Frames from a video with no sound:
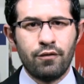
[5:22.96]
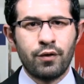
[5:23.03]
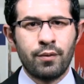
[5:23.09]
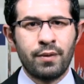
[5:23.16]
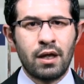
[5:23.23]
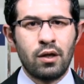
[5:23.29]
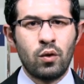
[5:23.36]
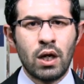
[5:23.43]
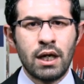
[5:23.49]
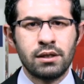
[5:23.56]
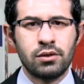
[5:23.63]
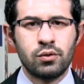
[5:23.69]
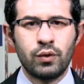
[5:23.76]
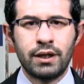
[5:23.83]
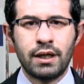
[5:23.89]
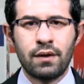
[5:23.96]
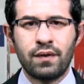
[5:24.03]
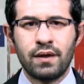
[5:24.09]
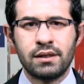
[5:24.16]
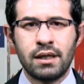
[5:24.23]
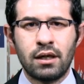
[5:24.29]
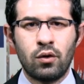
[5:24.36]
From the US, we
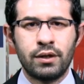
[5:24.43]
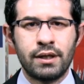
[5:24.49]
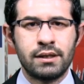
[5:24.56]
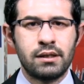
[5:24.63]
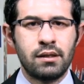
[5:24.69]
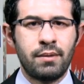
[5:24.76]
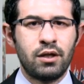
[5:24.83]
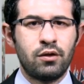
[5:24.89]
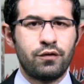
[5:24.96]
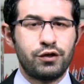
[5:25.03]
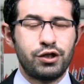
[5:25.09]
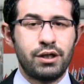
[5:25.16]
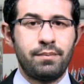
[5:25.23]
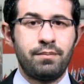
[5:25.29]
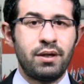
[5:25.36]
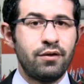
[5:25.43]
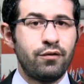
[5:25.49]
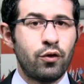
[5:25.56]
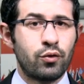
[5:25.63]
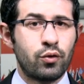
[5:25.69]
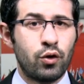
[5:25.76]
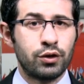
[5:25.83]
get the second estimate of
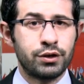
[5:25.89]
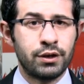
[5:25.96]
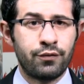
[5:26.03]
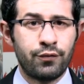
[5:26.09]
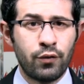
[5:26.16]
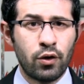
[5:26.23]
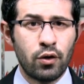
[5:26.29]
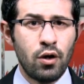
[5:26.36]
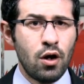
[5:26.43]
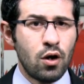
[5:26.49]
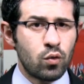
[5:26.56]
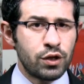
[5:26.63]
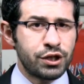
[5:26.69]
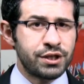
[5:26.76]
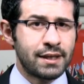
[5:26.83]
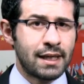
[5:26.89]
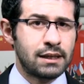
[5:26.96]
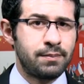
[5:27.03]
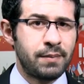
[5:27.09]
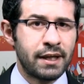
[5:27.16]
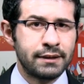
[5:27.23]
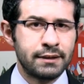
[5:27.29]
GDP for Q4, which is
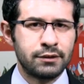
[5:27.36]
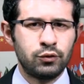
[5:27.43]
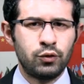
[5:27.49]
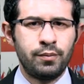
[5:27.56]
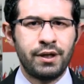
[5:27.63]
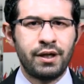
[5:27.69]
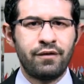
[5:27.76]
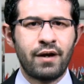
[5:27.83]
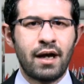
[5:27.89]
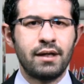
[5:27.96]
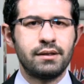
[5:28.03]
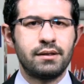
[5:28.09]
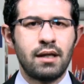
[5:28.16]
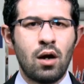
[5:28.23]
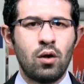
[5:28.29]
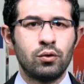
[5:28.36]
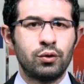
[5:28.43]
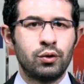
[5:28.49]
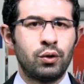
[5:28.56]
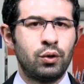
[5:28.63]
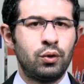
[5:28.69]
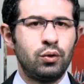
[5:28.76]
expected to be revised
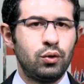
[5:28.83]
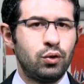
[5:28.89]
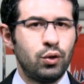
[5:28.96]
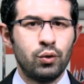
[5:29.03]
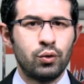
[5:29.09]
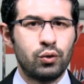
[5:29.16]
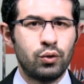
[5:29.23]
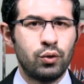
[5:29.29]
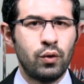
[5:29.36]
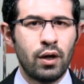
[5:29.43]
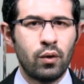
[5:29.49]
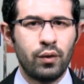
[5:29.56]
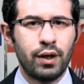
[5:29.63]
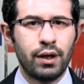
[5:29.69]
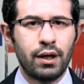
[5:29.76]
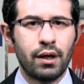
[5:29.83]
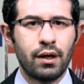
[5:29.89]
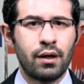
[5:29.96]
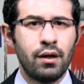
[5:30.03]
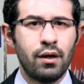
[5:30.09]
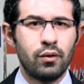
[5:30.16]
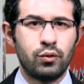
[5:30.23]
down due to a
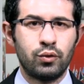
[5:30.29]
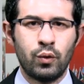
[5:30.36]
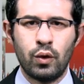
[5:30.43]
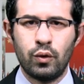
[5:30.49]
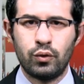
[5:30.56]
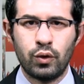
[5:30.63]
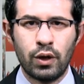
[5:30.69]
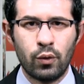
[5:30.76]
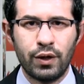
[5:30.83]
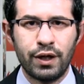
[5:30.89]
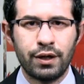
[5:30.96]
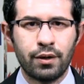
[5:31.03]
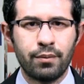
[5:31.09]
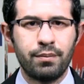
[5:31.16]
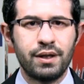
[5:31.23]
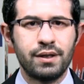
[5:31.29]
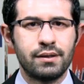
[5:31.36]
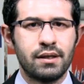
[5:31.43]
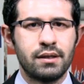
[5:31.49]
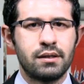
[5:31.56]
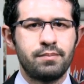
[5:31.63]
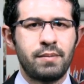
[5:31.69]
weaker
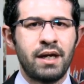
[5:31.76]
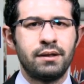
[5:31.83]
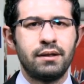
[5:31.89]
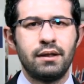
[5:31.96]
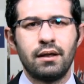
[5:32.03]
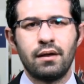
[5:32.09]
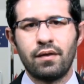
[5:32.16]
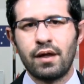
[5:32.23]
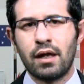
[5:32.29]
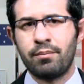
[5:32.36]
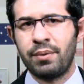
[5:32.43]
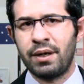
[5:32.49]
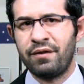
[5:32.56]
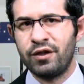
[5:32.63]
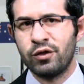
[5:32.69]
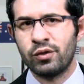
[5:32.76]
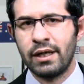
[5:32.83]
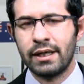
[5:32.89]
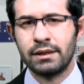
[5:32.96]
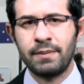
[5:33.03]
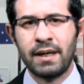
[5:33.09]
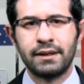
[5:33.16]
business spending than
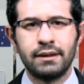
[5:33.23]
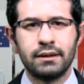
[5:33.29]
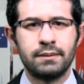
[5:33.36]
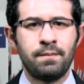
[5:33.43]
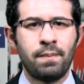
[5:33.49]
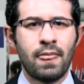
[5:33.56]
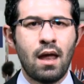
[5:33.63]
previously expected.